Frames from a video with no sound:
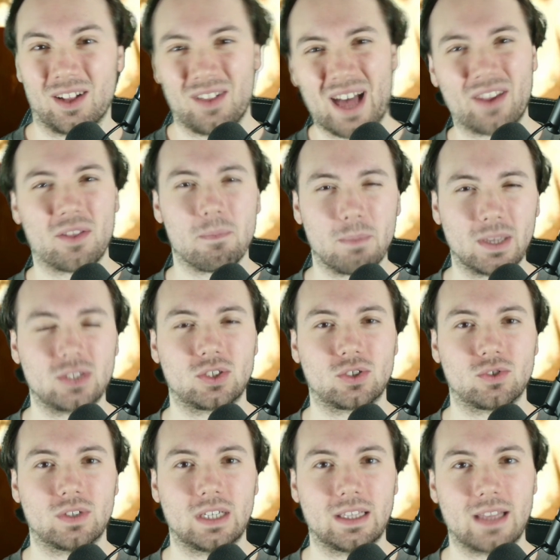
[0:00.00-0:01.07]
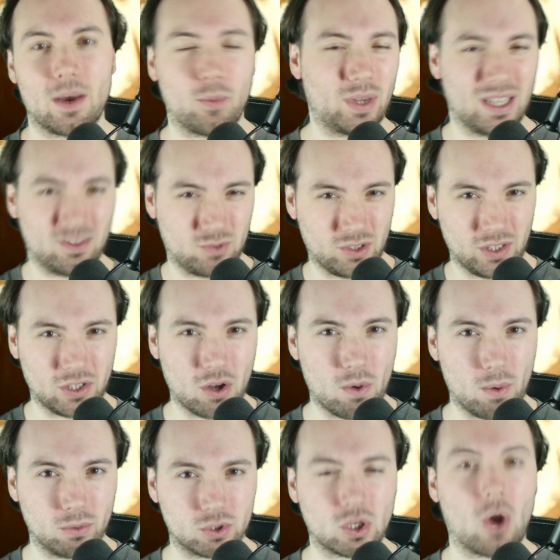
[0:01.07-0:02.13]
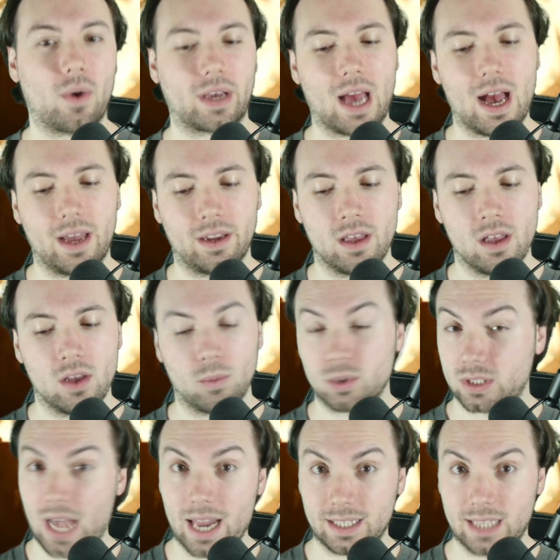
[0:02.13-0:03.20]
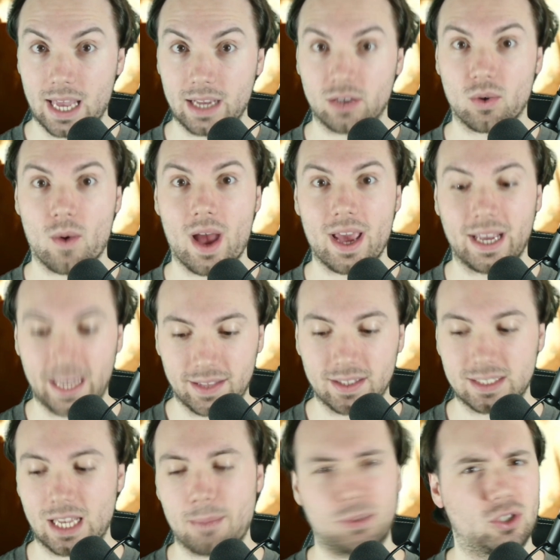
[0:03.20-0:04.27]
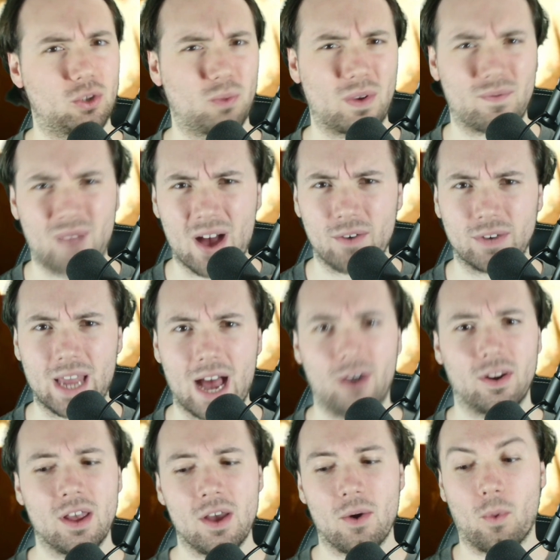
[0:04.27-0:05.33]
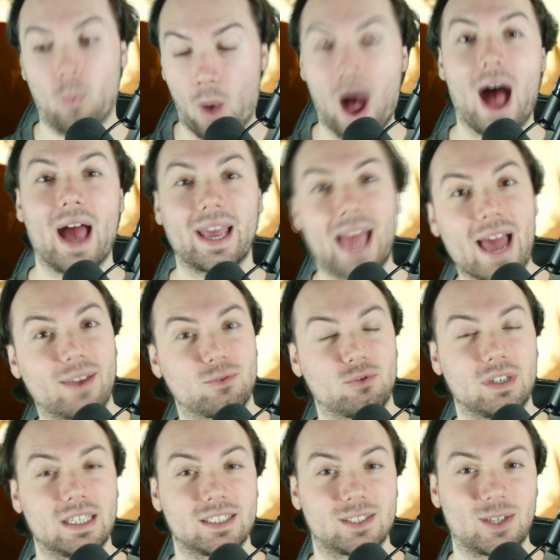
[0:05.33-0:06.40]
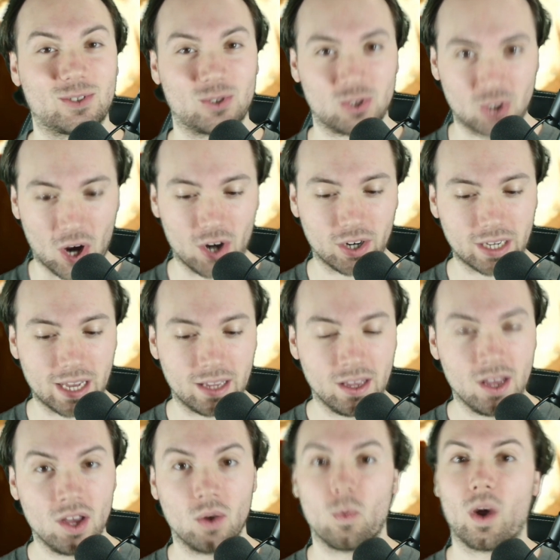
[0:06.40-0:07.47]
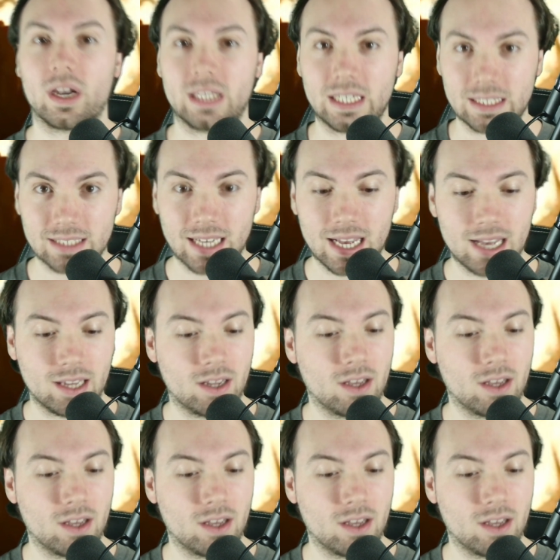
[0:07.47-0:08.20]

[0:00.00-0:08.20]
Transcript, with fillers: lot of the mystery that we didn't really know what was going on was kind of taken away in this episode. We found out why Henry is such a target, what he did,